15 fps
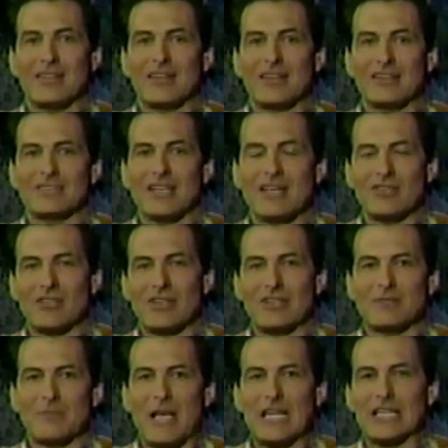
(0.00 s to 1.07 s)
The decision
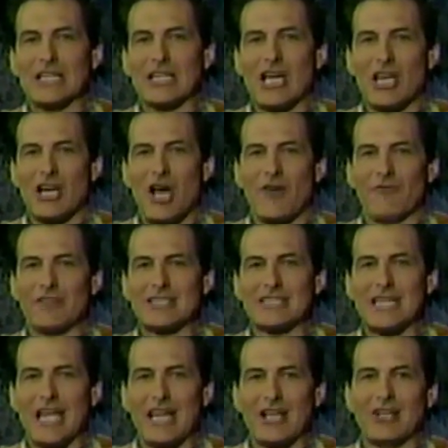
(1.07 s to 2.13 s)
is made to cut off his
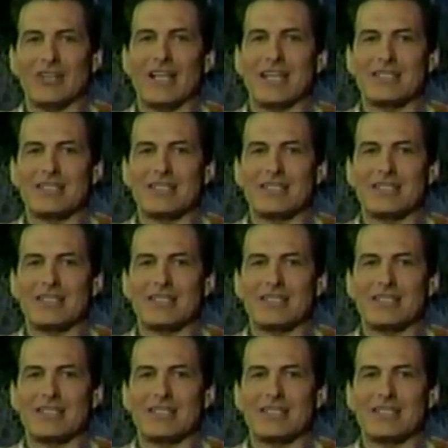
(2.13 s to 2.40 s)
tail